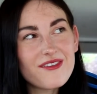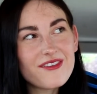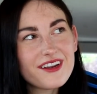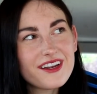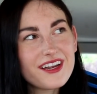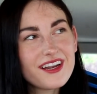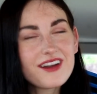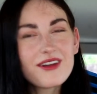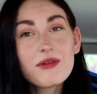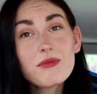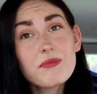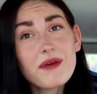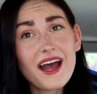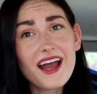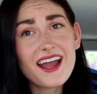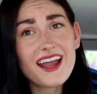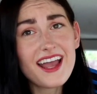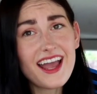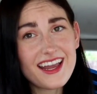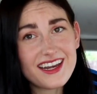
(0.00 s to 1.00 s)
over here
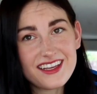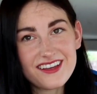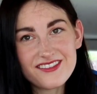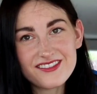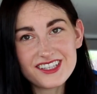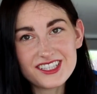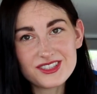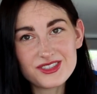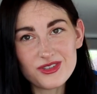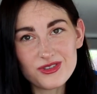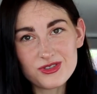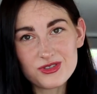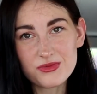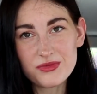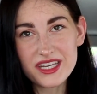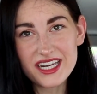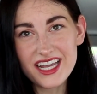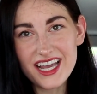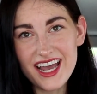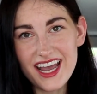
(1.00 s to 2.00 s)
by any of these
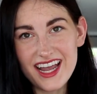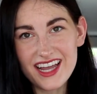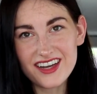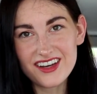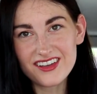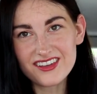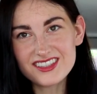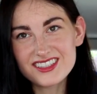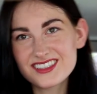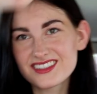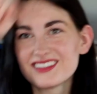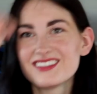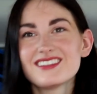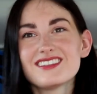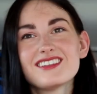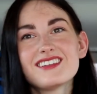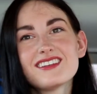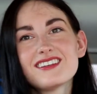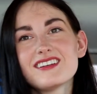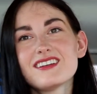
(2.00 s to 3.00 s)
social media handles.
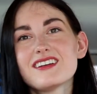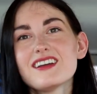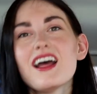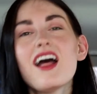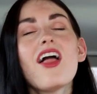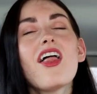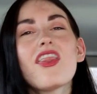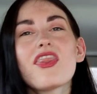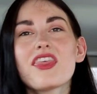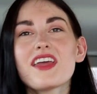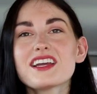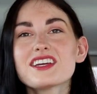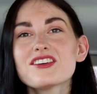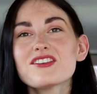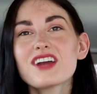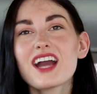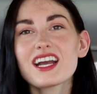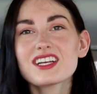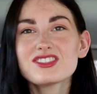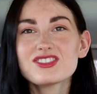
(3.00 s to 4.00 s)
Thank
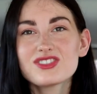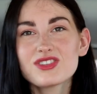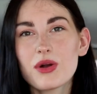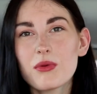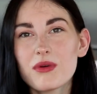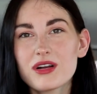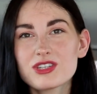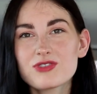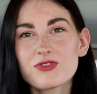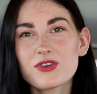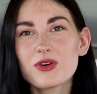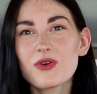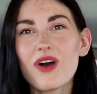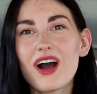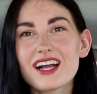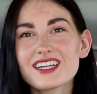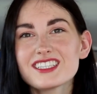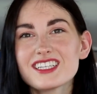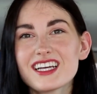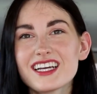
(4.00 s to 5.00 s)
you guys so much for
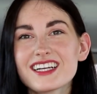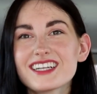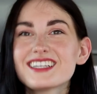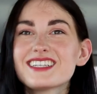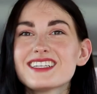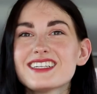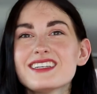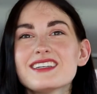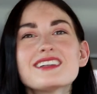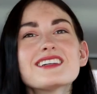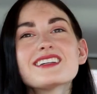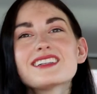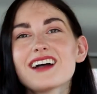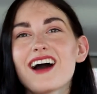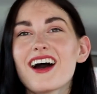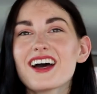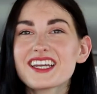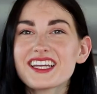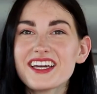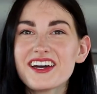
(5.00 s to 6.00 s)
watching.
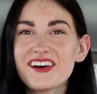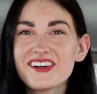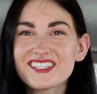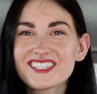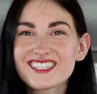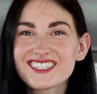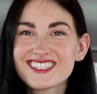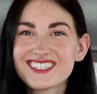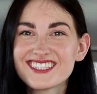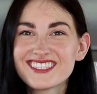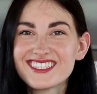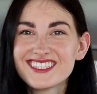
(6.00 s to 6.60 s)
Adios.